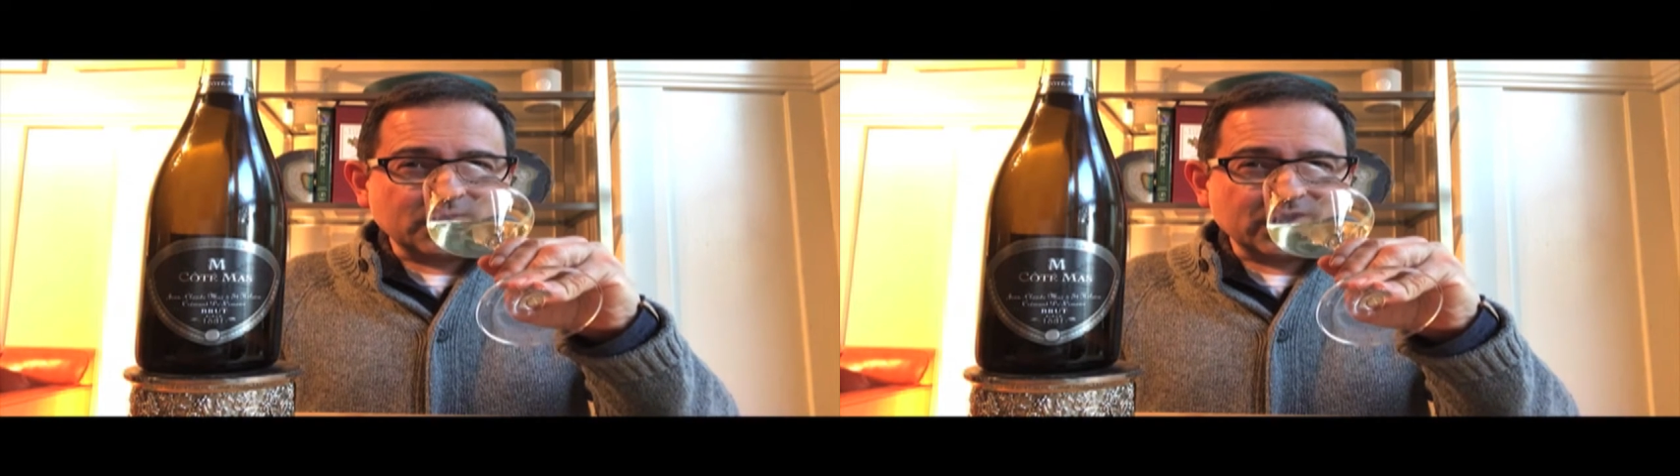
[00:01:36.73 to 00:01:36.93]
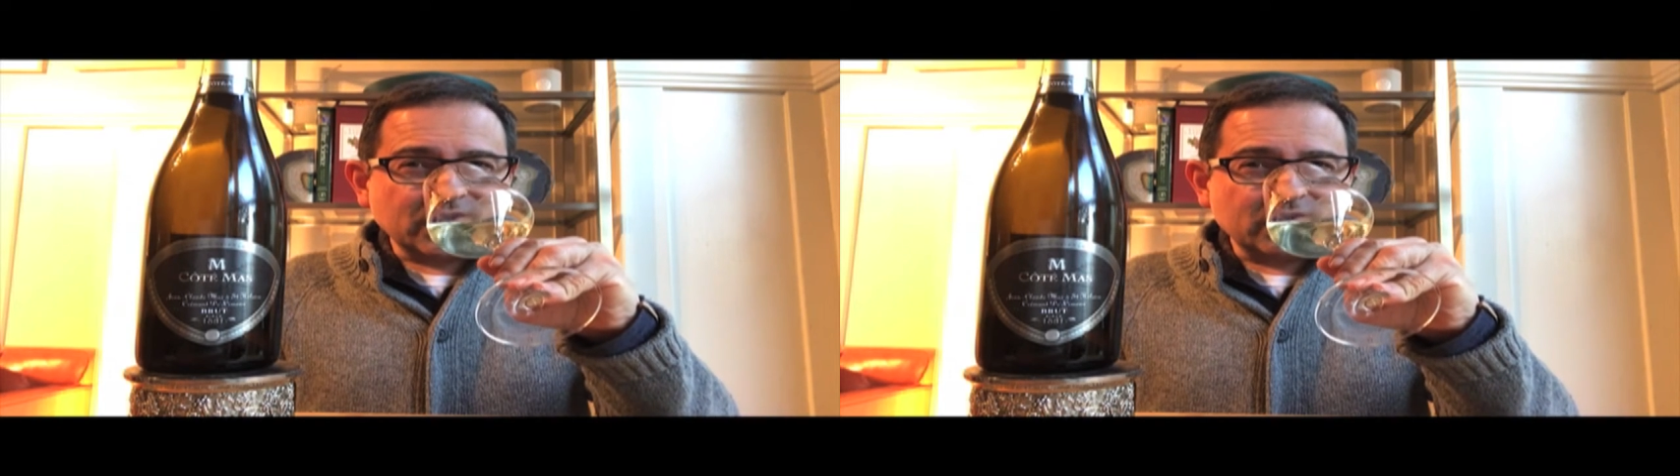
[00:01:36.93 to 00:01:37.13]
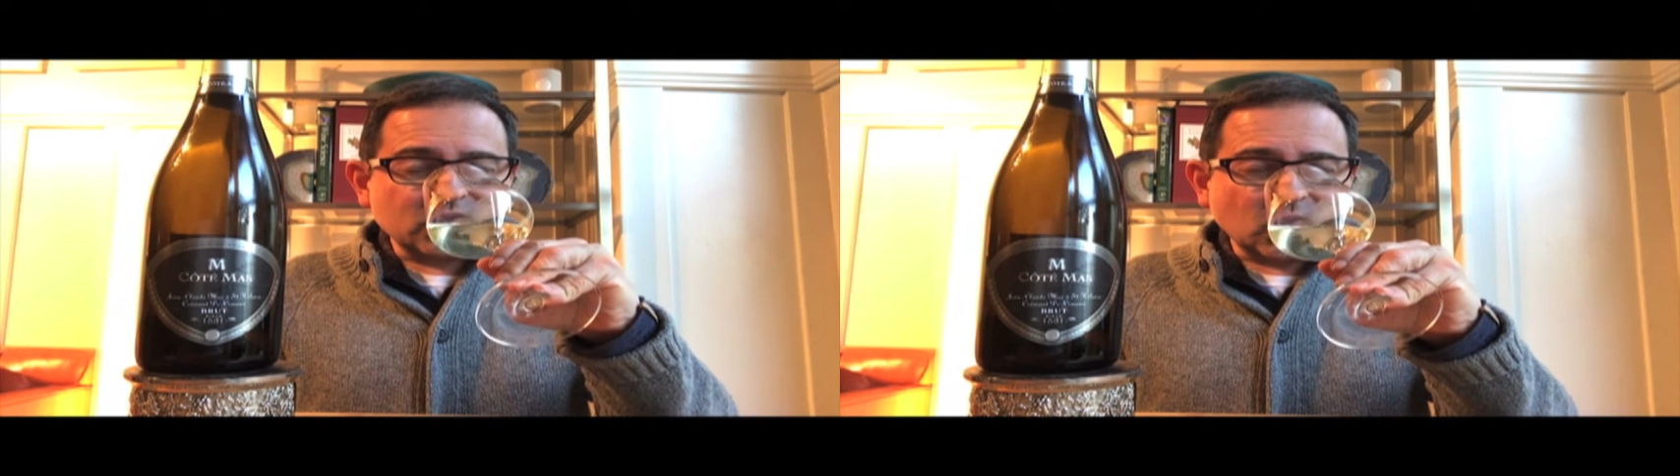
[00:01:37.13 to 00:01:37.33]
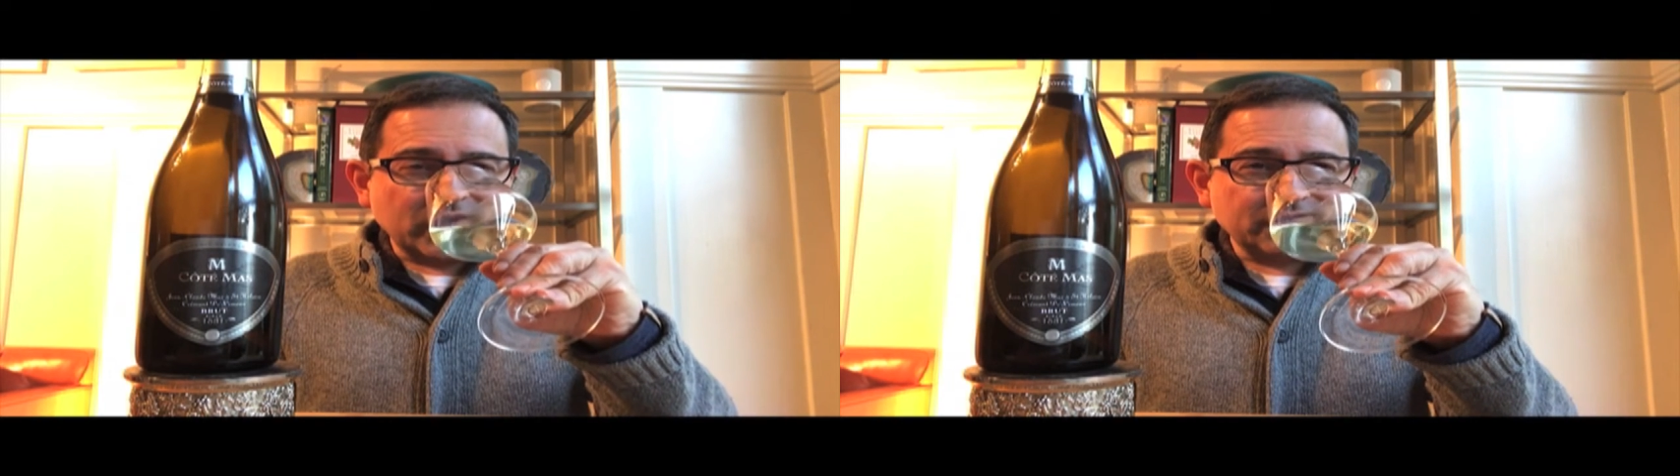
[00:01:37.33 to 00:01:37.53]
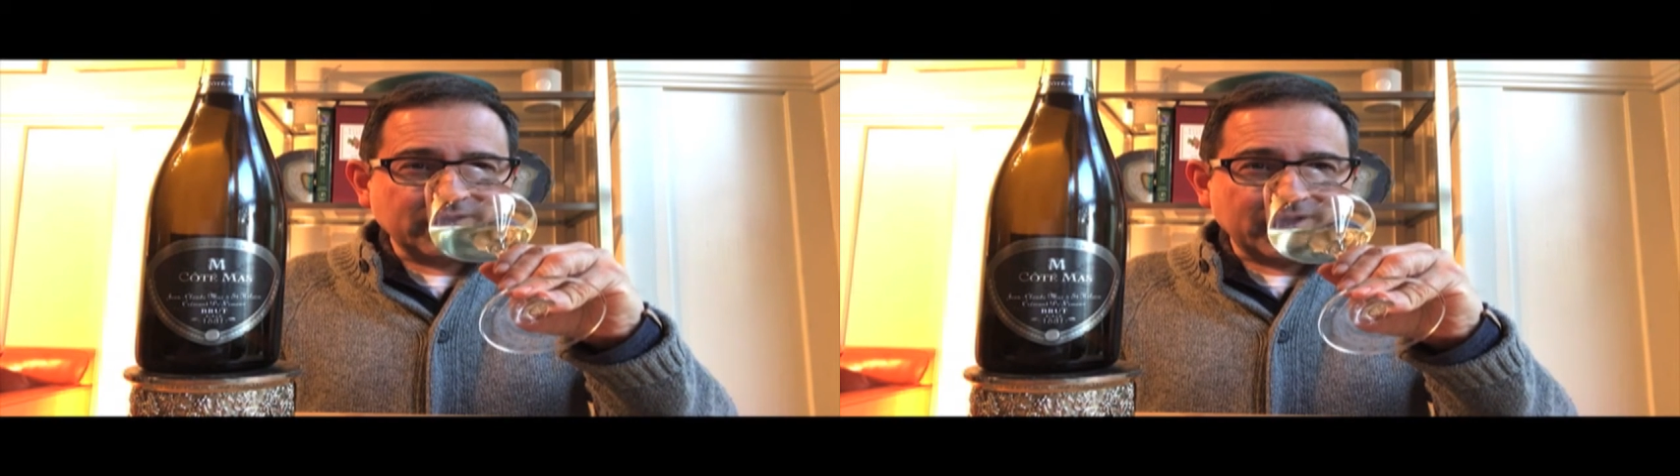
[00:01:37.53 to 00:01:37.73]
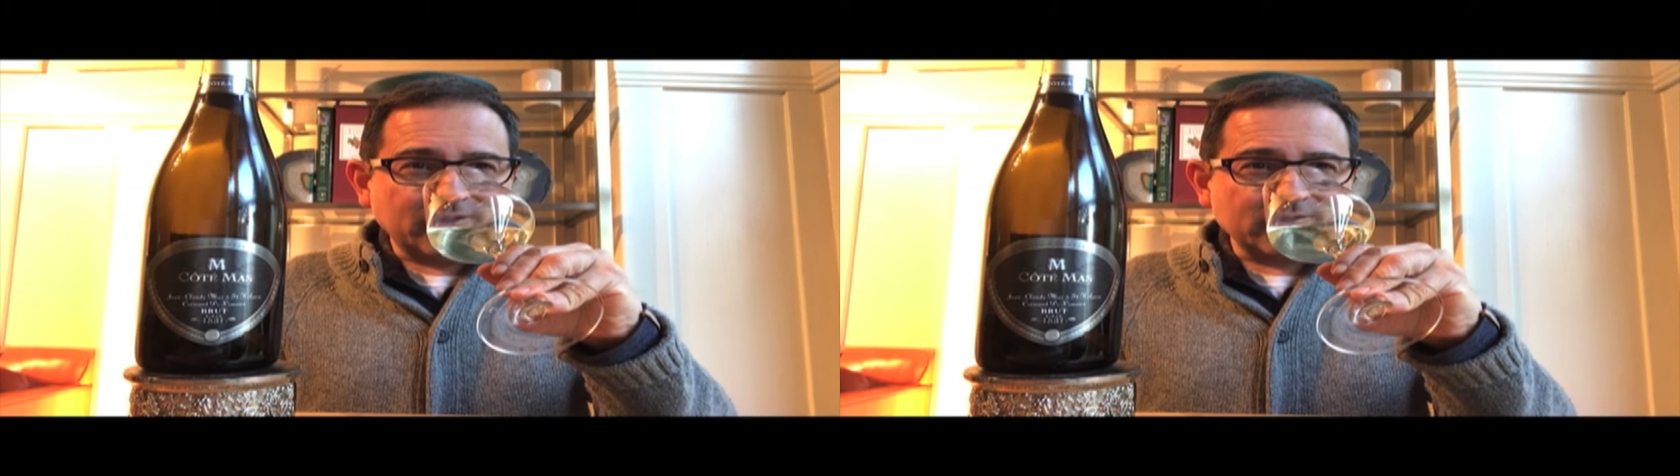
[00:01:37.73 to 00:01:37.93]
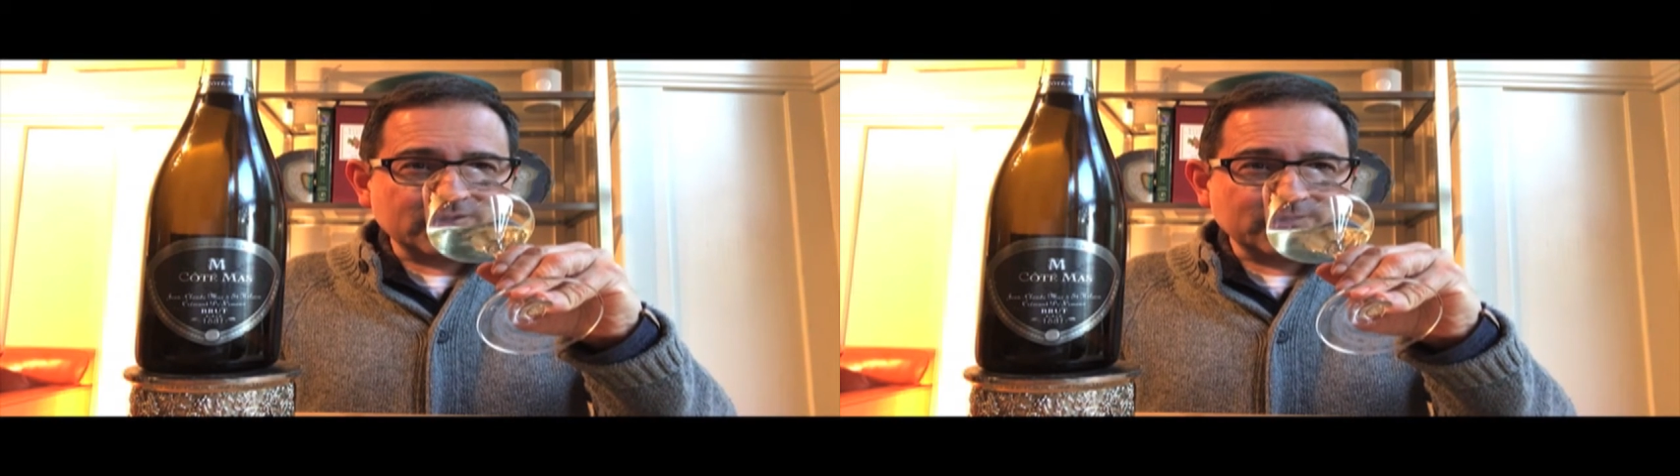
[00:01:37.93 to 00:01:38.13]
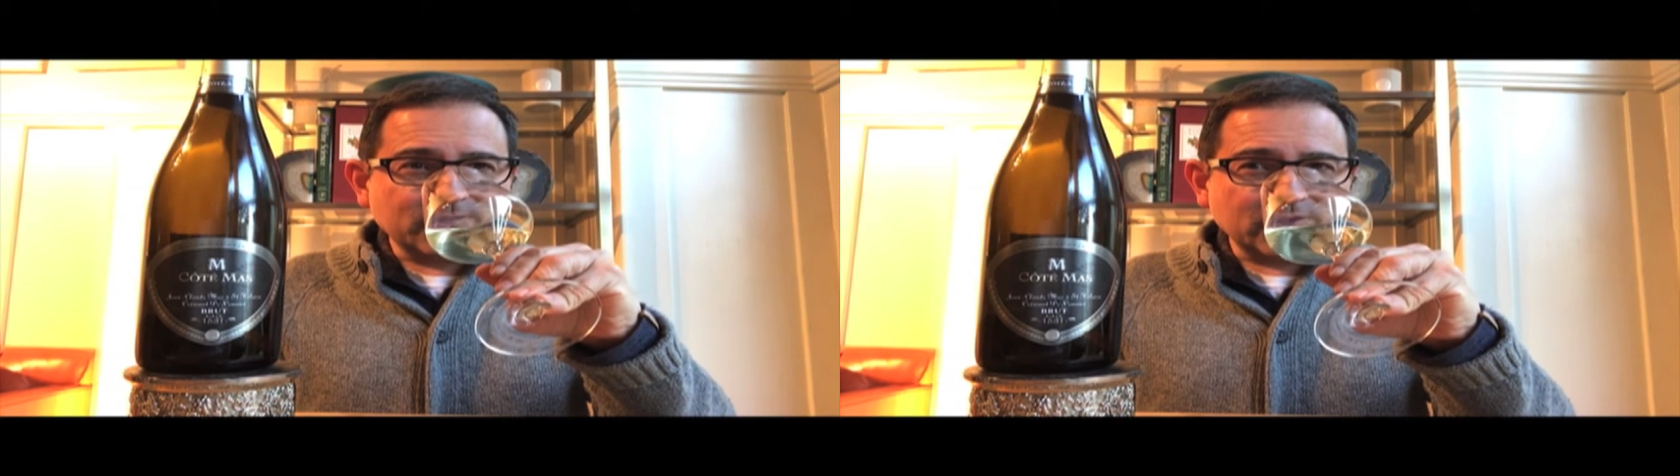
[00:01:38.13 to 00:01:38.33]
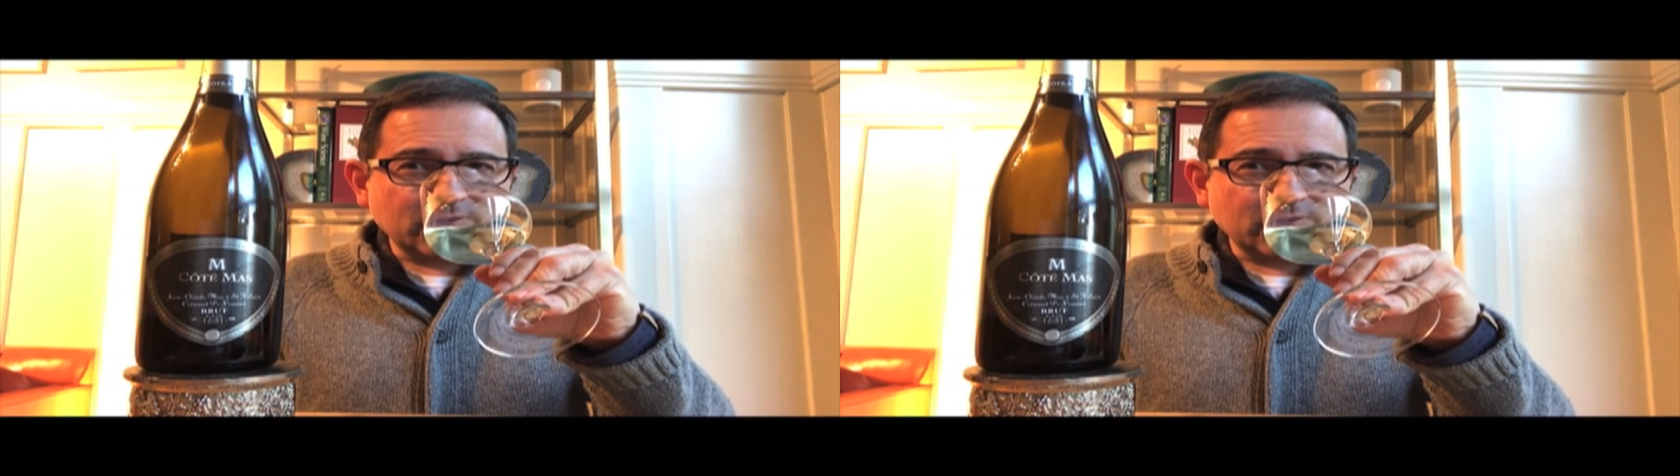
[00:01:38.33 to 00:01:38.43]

brioche, white flowers,